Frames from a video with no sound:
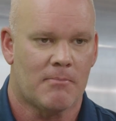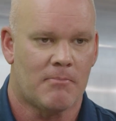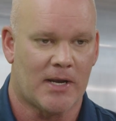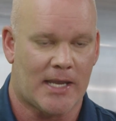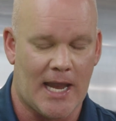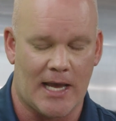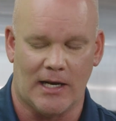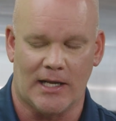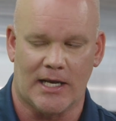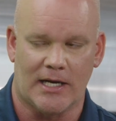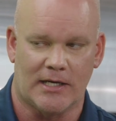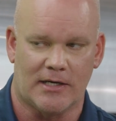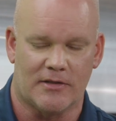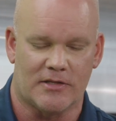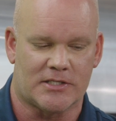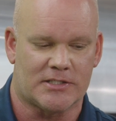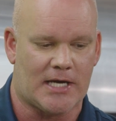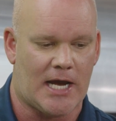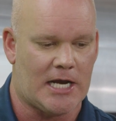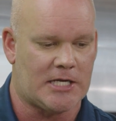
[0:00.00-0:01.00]
Makaylah get into the
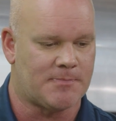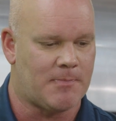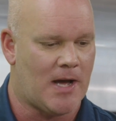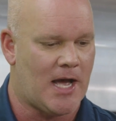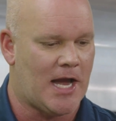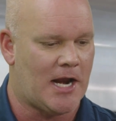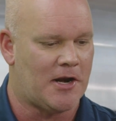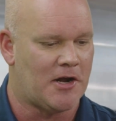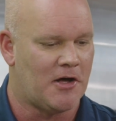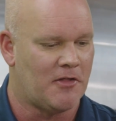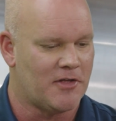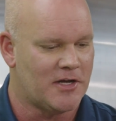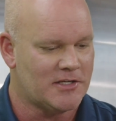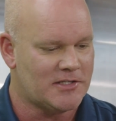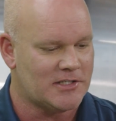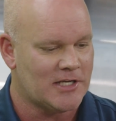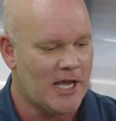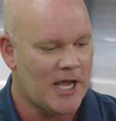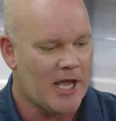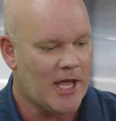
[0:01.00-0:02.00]
science behind all
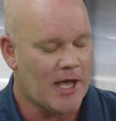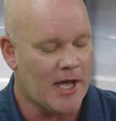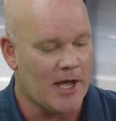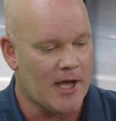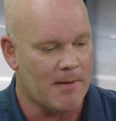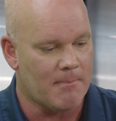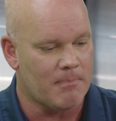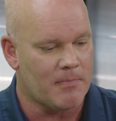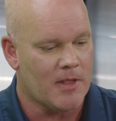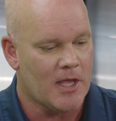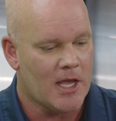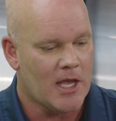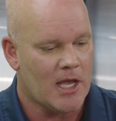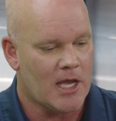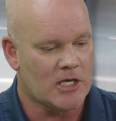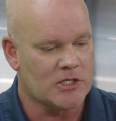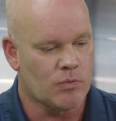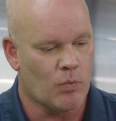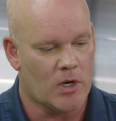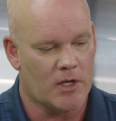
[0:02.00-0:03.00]
this,
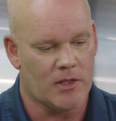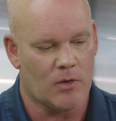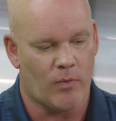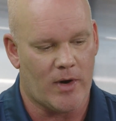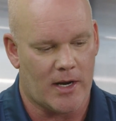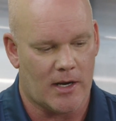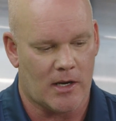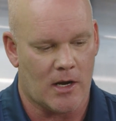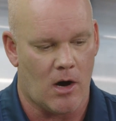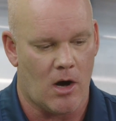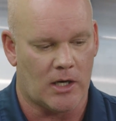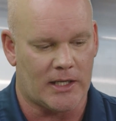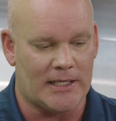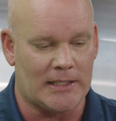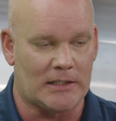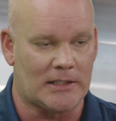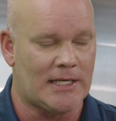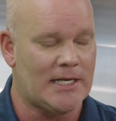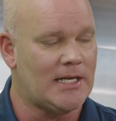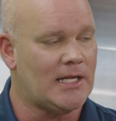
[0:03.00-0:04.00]
is one that we call
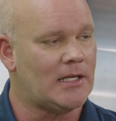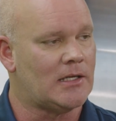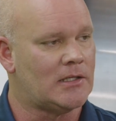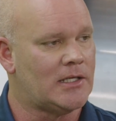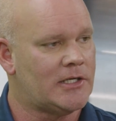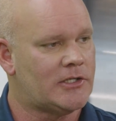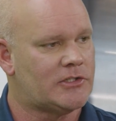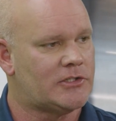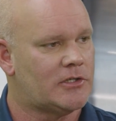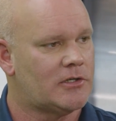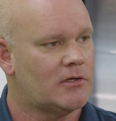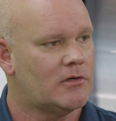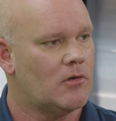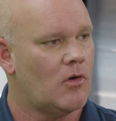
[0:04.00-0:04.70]
Elite Elixir,